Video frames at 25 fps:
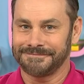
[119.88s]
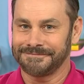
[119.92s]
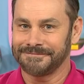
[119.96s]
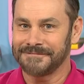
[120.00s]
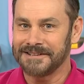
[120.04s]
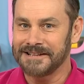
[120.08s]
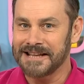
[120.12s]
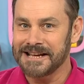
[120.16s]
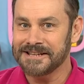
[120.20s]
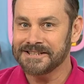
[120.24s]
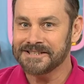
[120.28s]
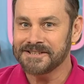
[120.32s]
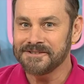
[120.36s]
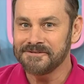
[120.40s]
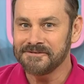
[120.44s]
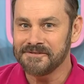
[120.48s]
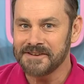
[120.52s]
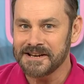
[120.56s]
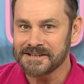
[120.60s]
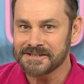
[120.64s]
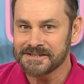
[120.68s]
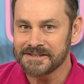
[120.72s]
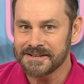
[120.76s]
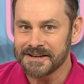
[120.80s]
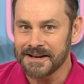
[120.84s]
Let's
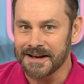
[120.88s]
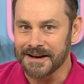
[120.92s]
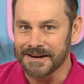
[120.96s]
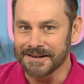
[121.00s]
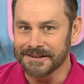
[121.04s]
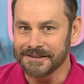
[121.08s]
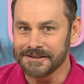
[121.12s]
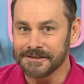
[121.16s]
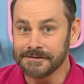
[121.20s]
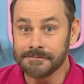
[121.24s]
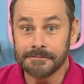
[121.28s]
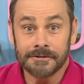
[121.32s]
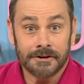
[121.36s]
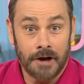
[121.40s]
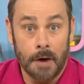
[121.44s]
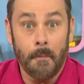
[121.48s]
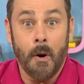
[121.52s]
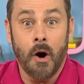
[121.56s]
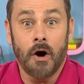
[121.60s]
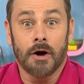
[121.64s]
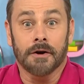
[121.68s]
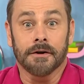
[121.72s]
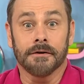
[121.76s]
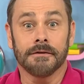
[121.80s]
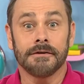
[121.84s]
investigate. Come
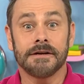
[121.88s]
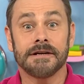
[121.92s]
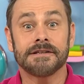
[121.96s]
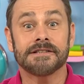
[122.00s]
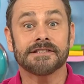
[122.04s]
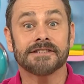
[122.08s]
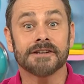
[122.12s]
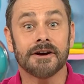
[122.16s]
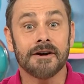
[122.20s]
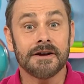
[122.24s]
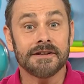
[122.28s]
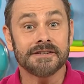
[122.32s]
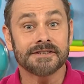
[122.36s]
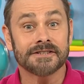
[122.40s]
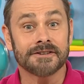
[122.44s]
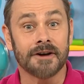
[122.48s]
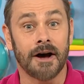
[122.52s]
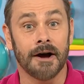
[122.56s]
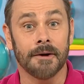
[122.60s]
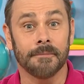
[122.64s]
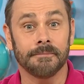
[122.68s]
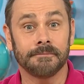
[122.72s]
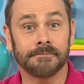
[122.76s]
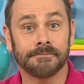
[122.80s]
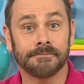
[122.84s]
on, it's science time.